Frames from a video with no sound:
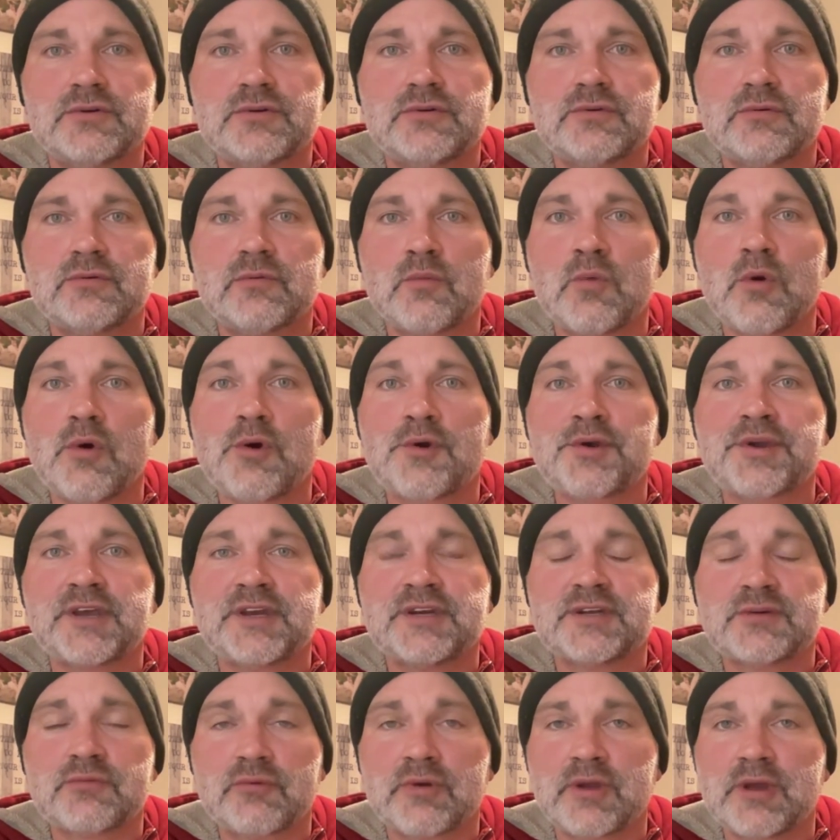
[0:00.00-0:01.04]
working
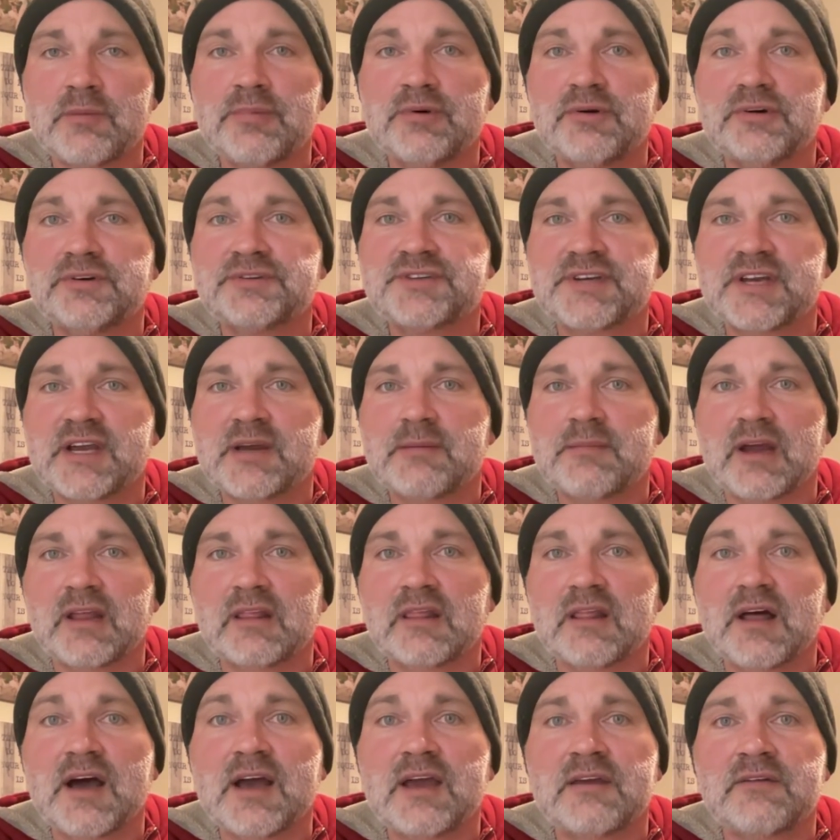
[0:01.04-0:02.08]
to rehabilitate my
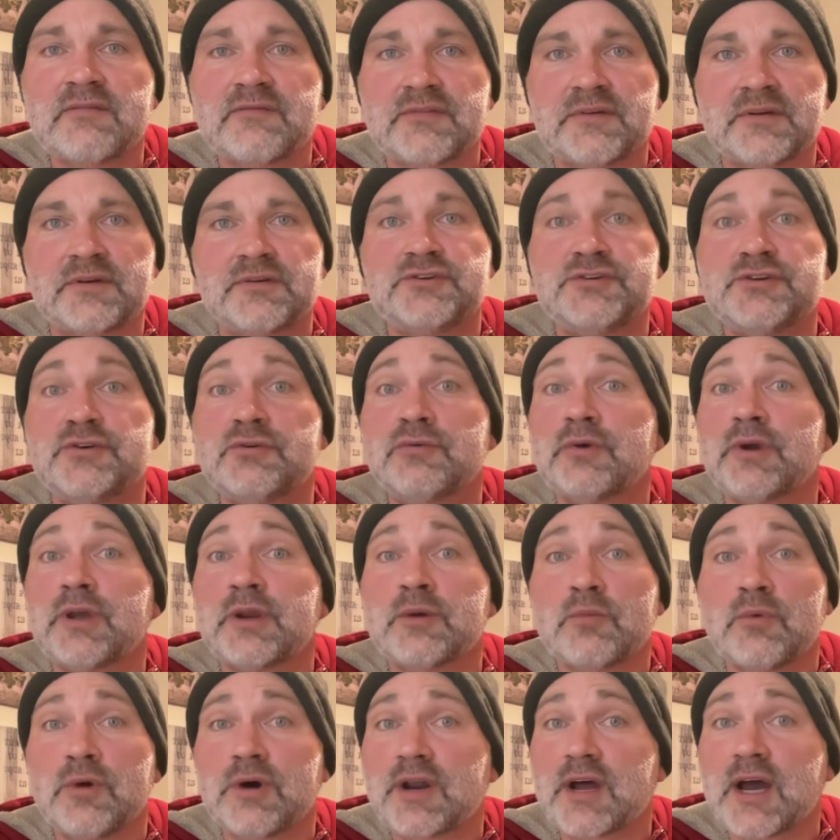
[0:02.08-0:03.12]
life and doing
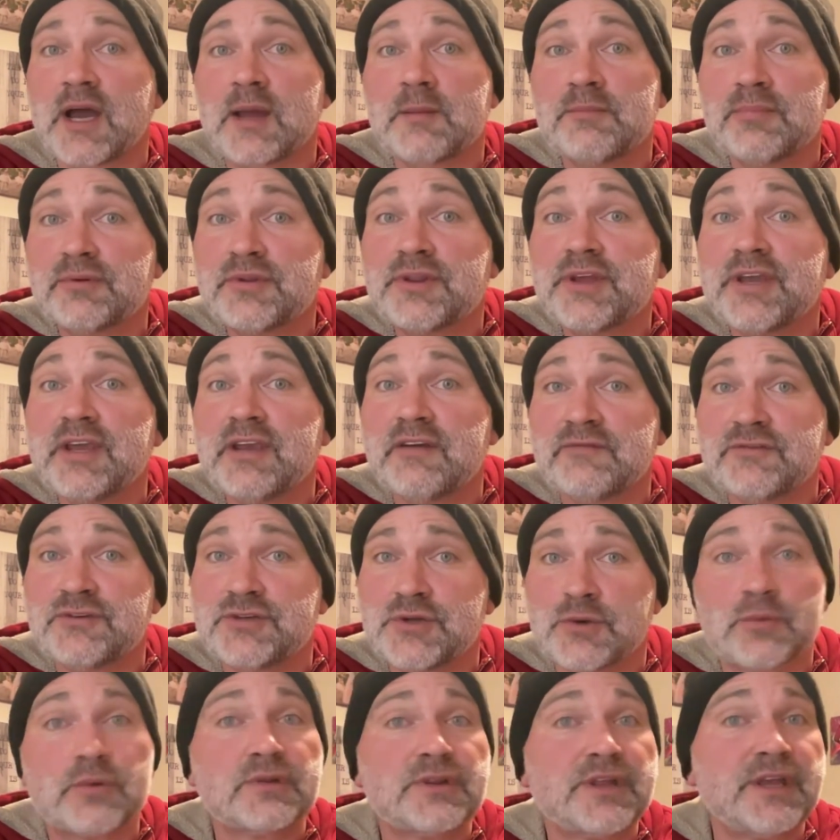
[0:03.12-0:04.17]
what I believed you
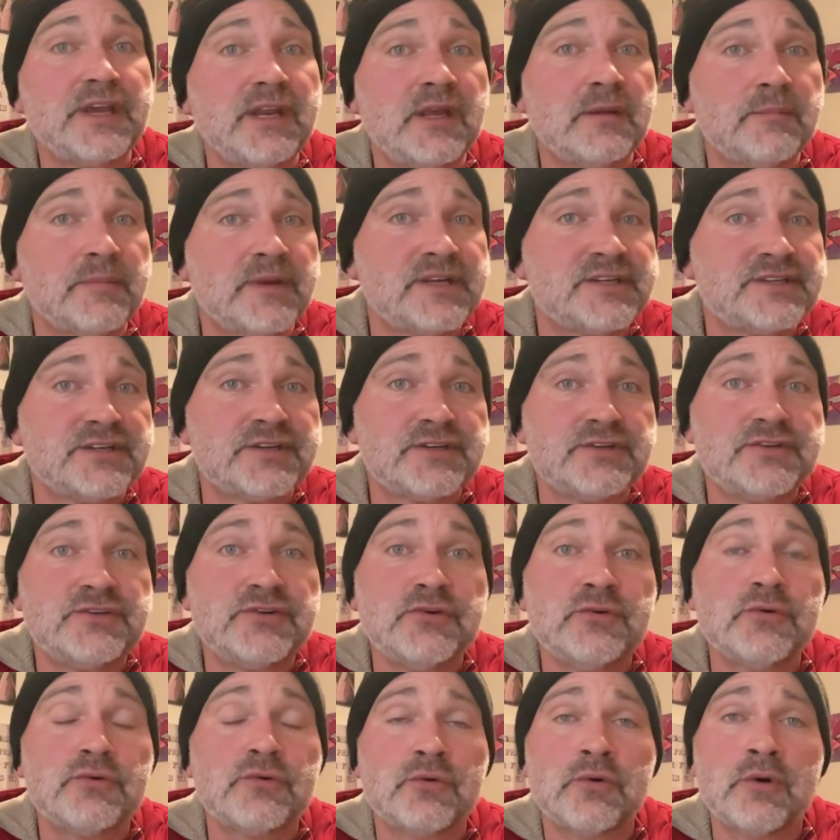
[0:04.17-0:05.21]
were leading me to
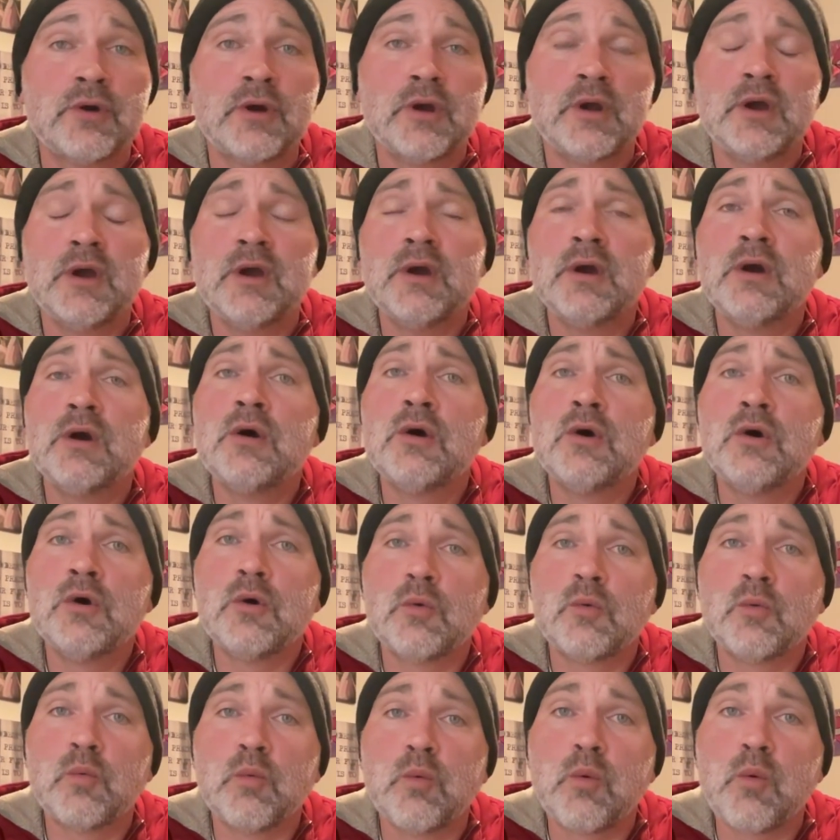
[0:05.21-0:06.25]
do?
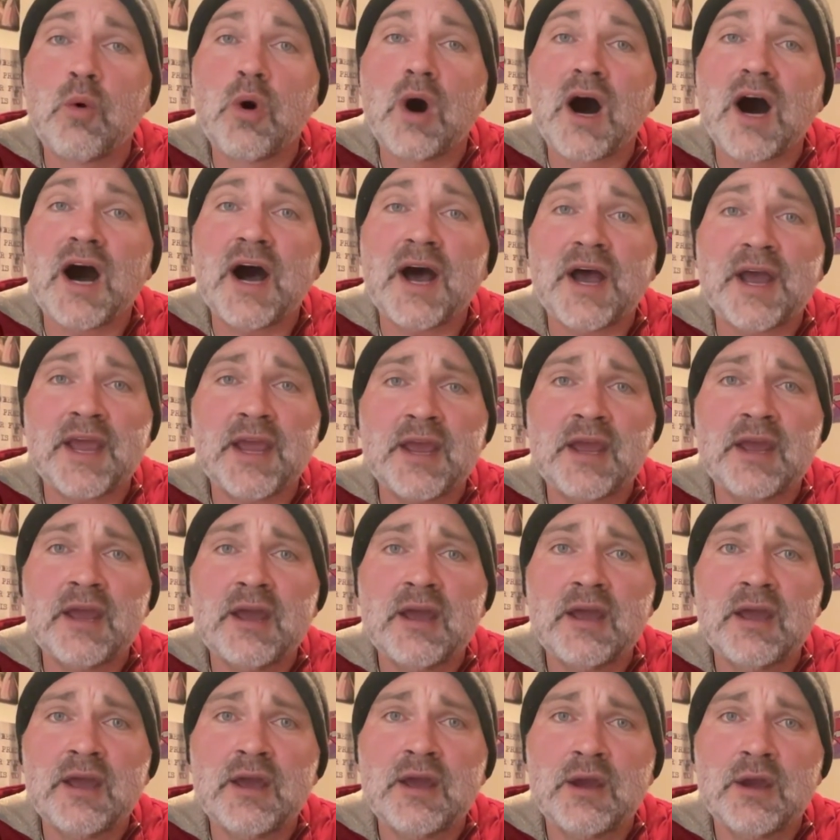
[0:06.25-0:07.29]
Why
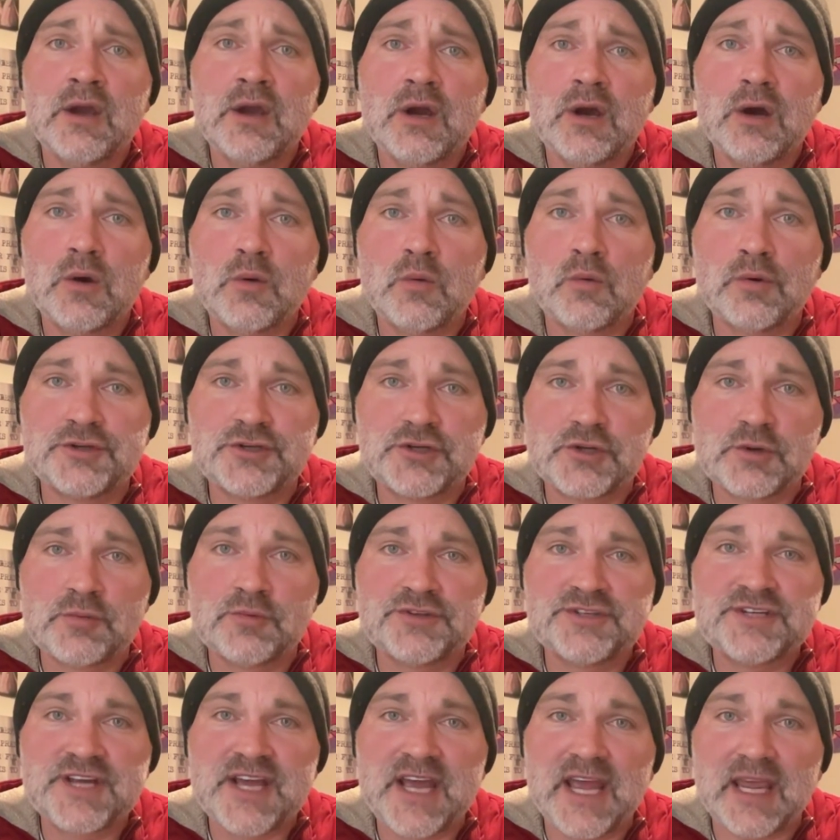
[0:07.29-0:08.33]
would you
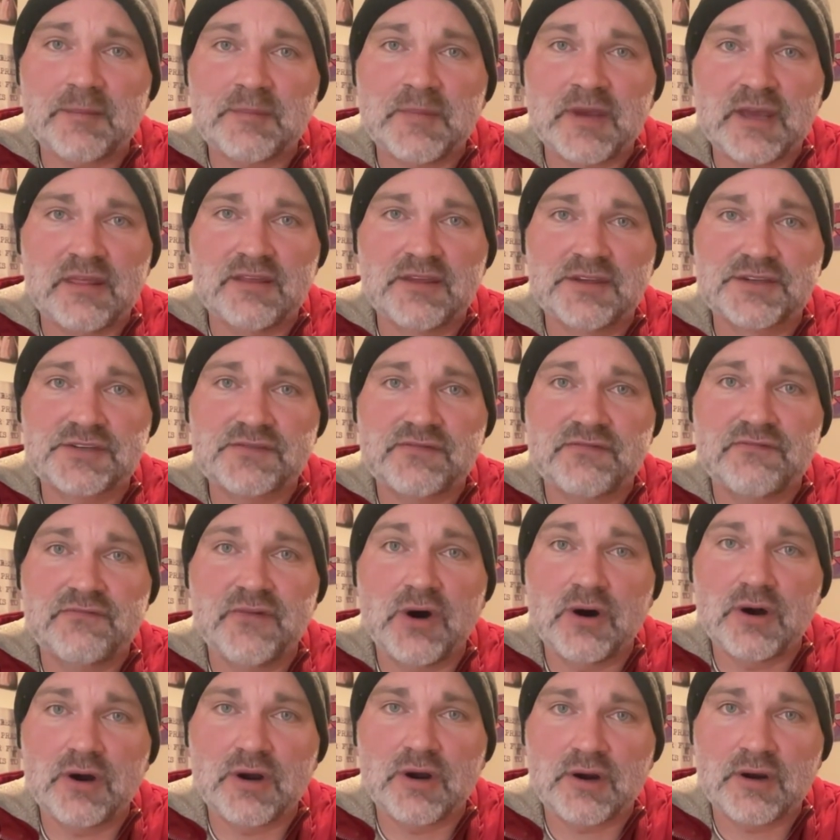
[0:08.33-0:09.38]
take me this
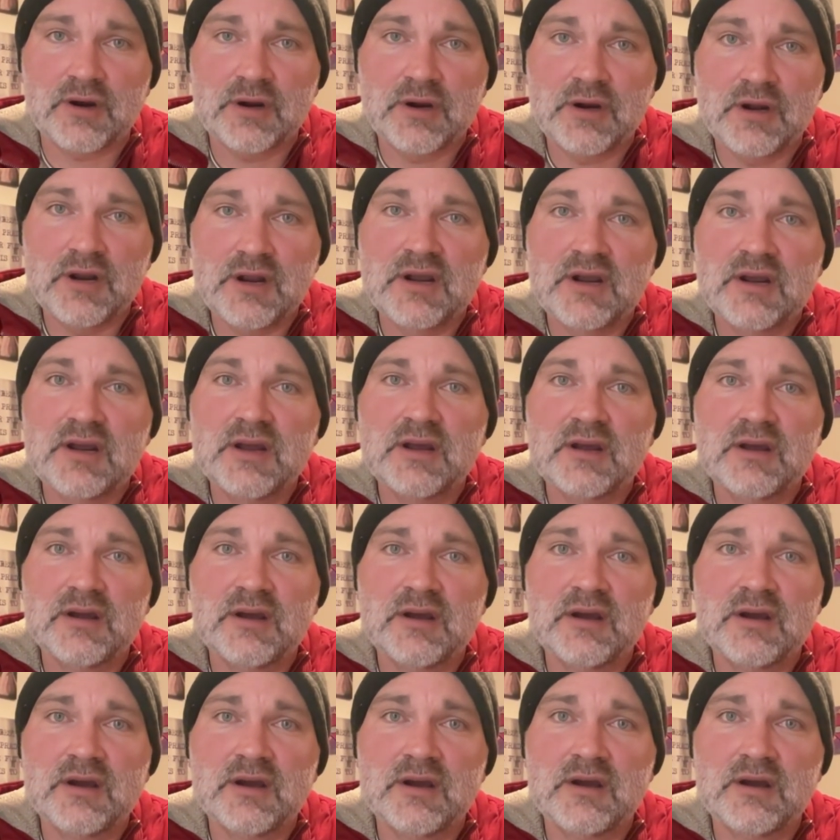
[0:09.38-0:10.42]
far
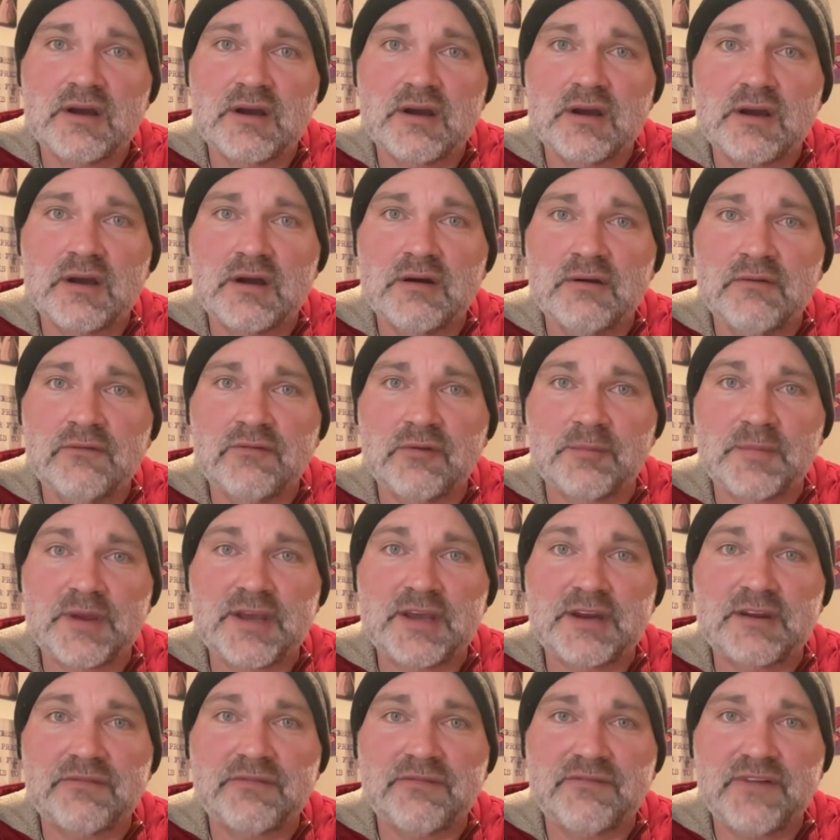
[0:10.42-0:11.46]
for me
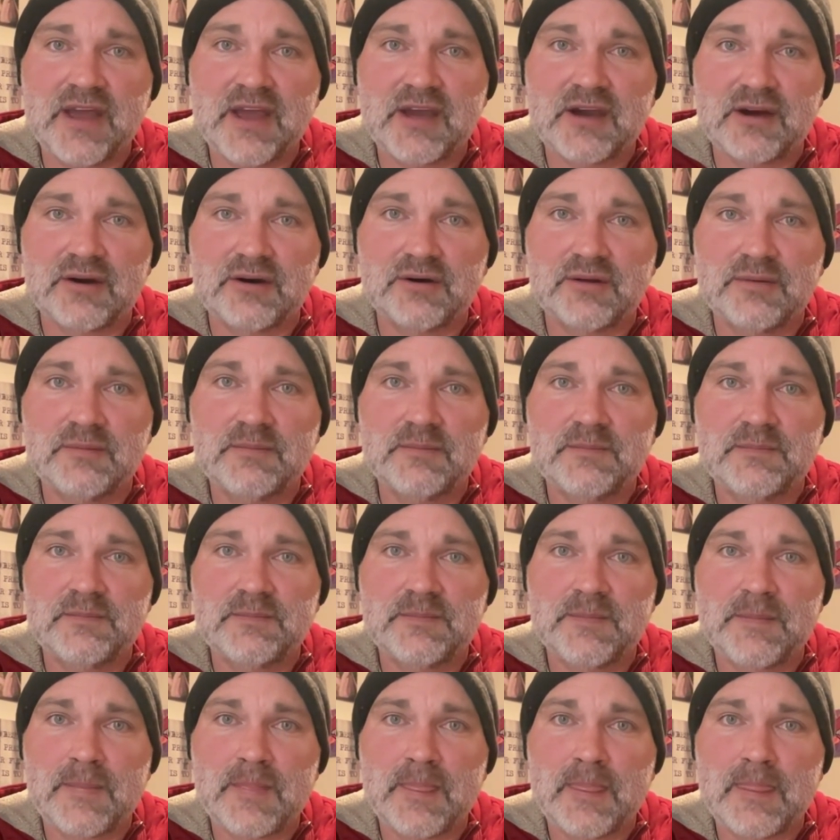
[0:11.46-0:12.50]
to fail
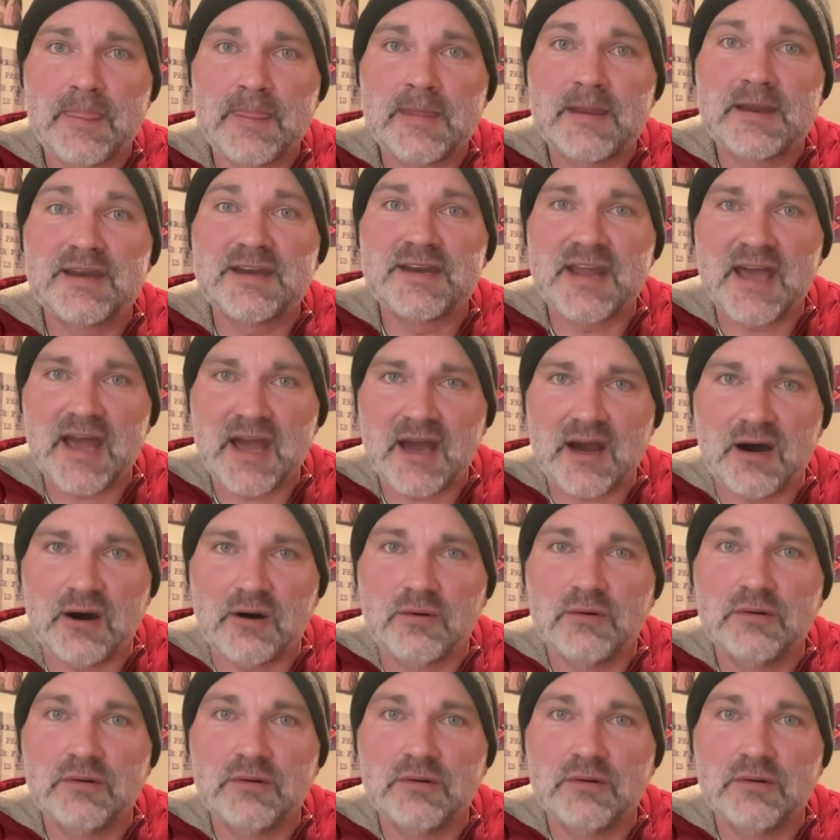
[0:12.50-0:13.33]
now?